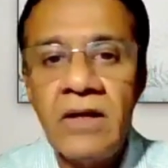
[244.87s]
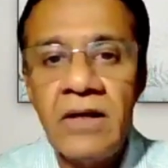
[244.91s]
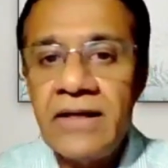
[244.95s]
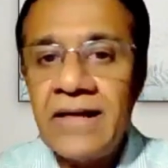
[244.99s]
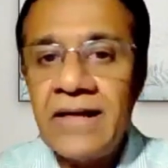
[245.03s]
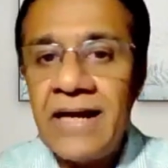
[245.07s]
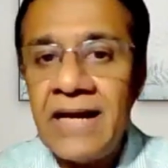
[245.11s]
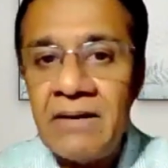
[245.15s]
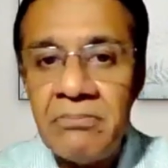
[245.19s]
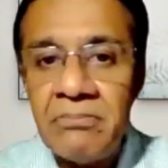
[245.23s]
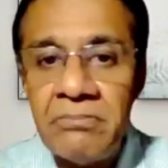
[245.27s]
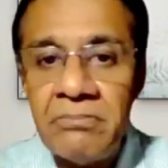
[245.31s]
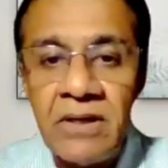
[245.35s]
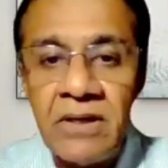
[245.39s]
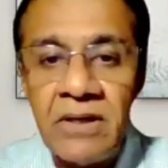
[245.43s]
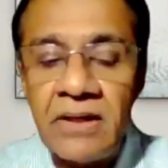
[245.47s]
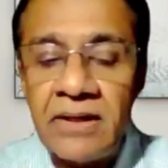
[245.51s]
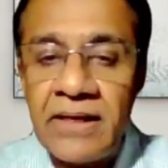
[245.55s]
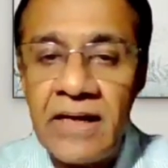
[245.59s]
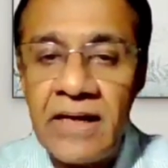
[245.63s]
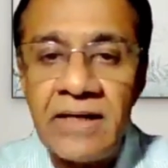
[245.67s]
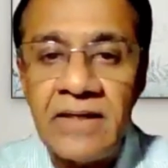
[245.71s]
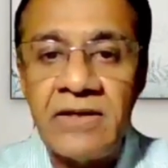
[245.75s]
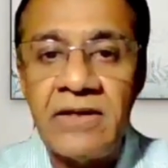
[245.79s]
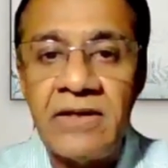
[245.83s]

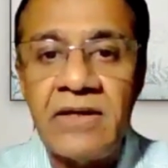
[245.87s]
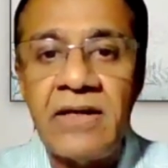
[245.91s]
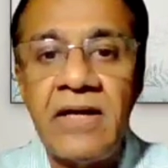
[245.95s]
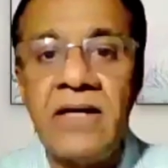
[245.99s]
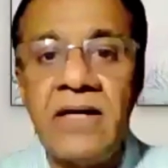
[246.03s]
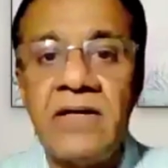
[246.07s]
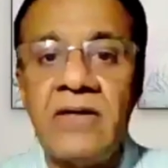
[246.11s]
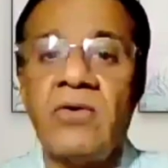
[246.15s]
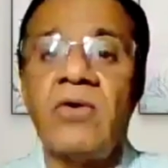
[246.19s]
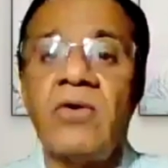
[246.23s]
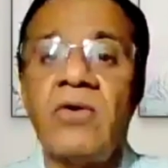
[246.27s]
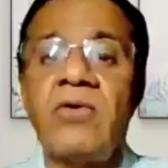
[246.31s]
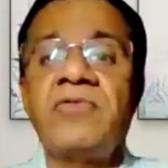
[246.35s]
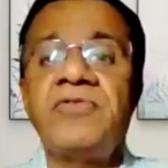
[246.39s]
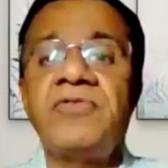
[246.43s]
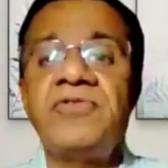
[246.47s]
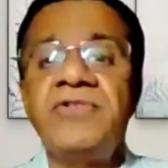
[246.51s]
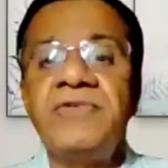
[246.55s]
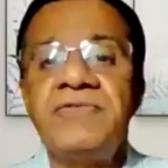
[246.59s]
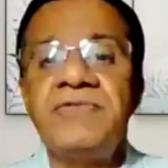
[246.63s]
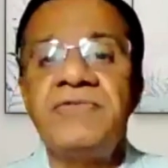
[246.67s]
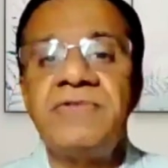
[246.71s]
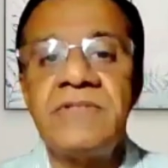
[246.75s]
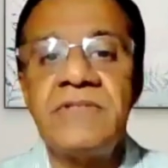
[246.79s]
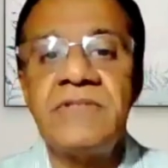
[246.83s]
can create a lot of
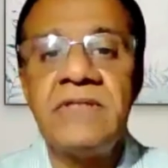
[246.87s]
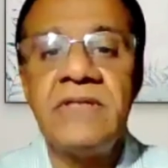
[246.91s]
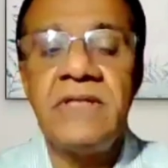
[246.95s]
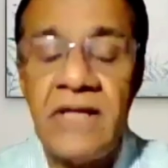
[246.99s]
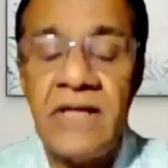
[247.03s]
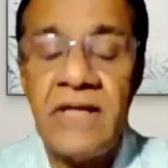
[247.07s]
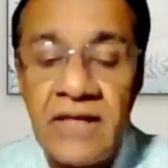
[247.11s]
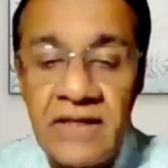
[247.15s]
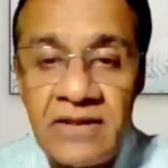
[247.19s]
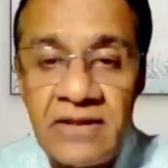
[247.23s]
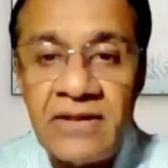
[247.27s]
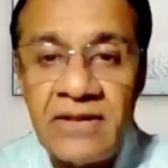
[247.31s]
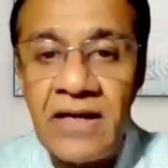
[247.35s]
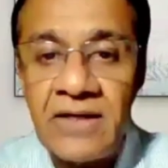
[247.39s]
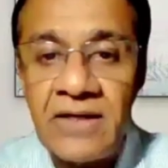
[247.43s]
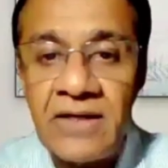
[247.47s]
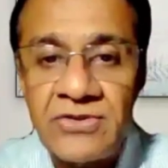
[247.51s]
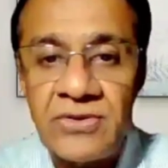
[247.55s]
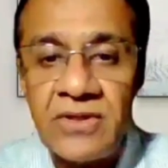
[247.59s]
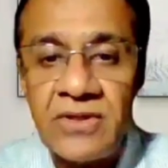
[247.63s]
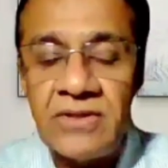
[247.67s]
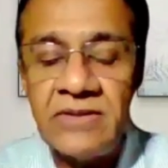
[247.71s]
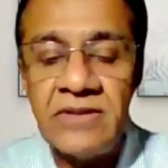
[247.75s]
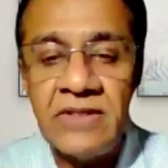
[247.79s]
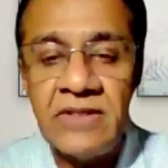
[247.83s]
shifts in the
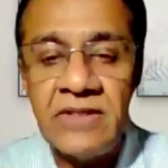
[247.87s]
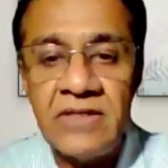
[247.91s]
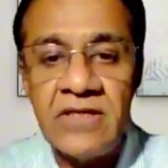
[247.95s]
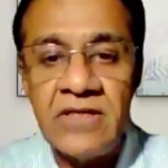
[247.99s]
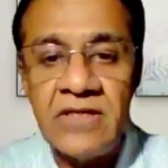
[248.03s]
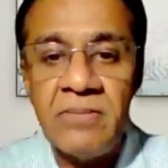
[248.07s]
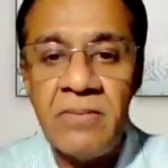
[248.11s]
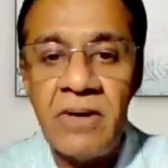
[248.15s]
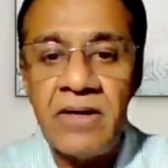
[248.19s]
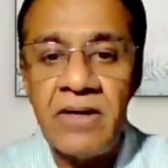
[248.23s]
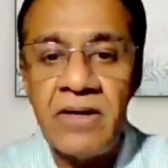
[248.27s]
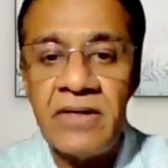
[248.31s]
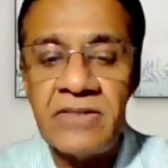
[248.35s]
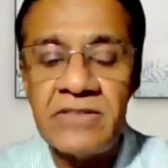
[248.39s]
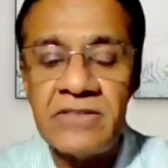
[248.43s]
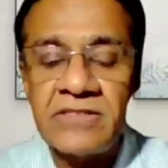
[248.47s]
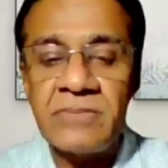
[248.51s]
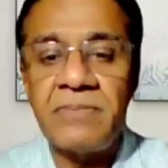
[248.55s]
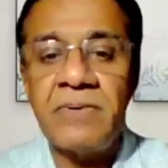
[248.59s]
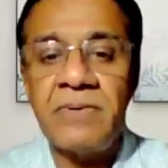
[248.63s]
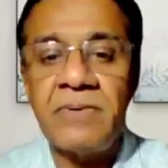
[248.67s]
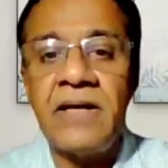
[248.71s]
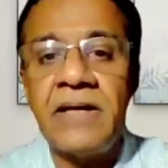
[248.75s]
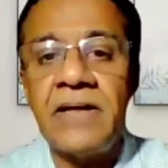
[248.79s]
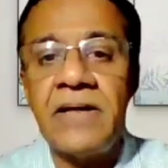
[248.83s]
in demand and
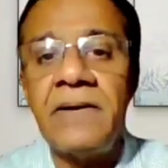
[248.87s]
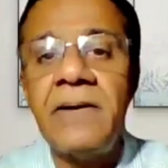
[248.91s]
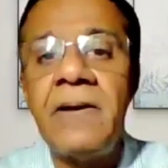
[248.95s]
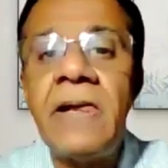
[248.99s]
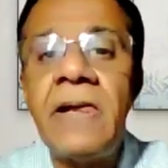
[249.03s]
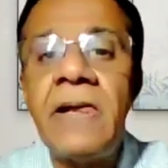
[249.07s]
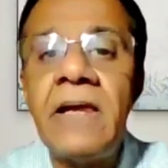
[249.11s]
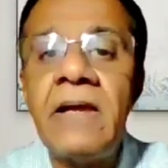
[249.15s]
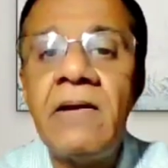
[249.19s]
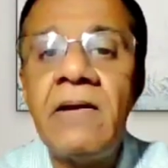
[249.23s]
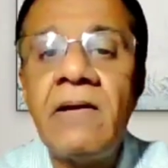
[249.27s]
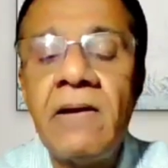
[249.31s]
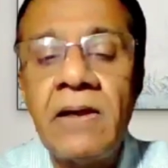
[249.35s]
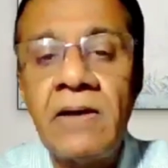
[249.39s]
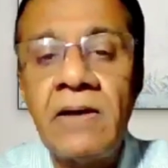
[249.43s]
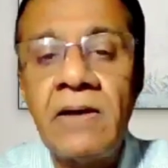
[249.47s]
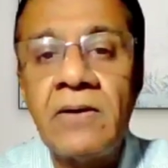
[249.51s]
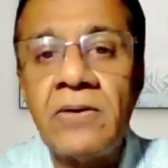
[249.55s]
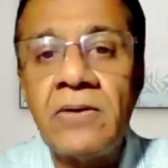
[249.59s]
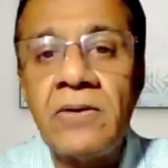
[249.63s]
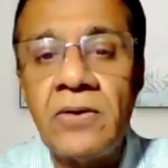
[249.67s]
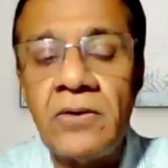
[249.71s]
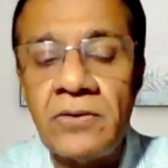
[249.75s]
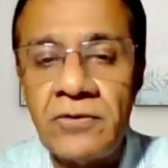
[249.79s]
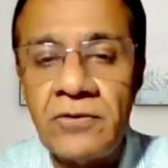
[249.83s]
supply
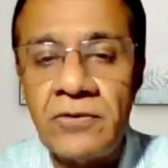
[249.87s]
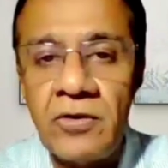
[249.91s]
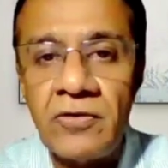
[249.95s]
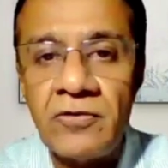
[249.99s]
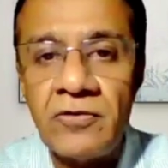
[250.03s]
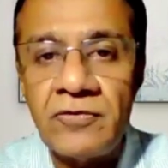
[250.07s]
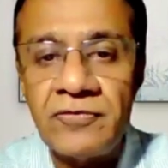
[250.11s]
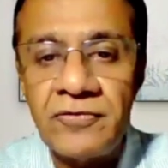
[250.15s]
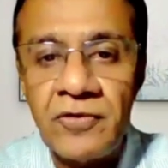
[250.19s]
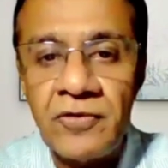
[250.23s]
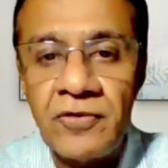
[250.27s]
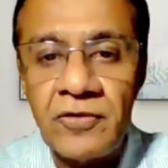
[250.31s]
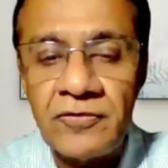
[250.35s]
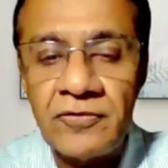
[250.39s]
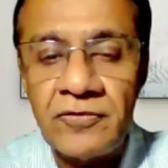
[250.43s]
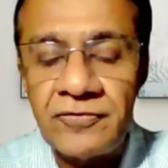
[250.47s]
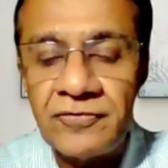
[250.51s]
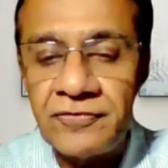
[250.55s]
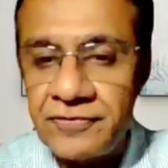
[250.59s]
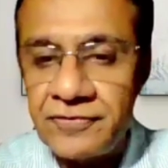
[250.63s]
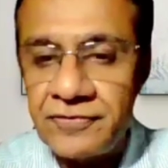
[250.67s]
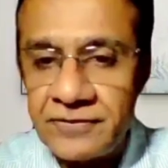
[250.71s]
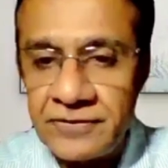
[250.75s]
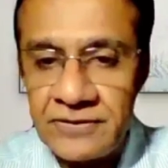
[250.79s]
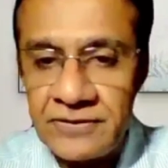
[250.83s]
of
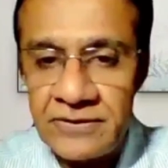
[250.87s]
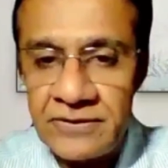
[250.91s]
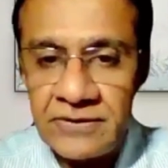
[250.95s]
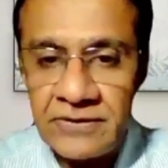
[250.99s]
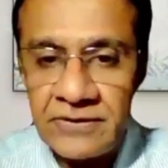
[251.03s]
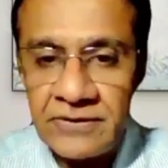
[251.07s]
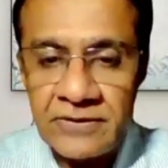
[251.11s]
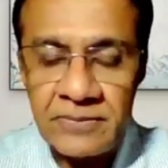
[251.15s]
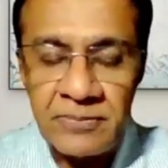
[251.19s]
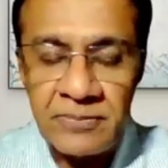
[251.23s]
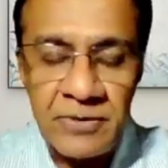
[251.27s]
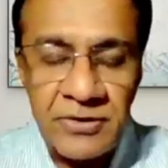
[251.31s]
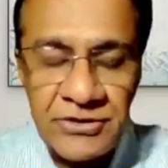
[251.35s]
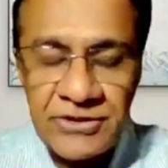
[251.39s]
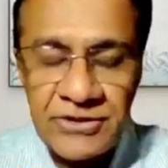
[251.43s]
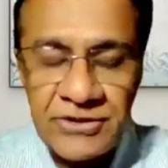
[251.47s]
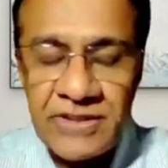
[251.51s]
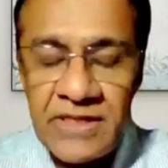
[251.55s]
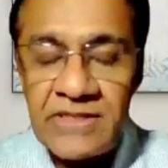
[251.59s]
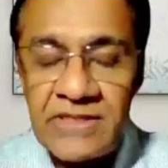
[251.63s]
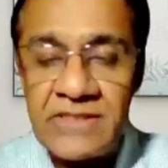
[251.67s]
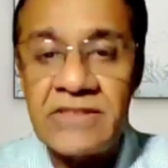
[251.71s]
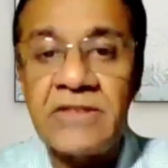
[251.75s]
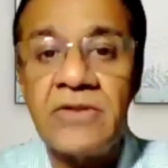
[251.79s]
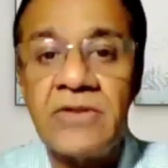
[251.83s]
the
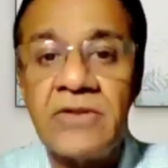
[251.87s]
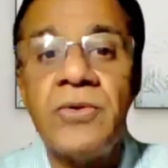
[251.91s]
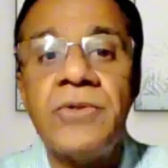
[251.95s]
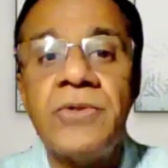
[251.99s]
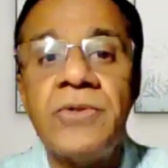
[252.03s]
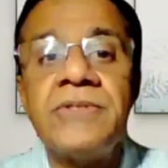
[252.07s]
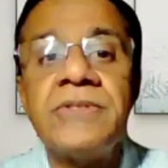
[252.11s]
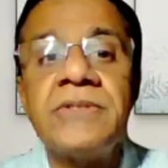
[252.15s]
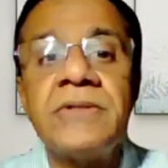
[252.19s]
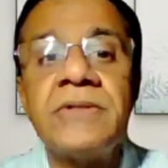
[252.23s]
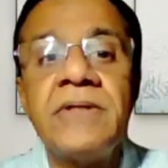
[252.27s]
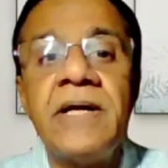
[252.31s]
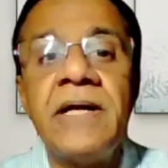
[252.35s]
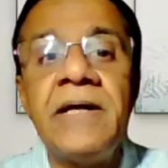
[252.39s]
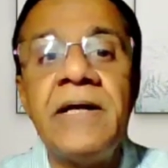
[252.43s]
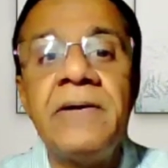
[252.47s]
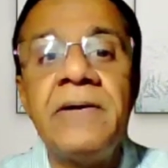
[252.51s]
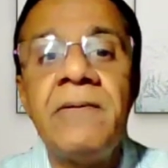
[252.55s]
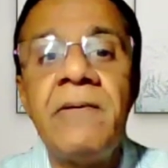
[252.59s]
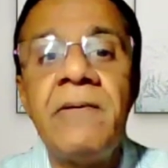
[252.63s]
merchandise and the goods, right?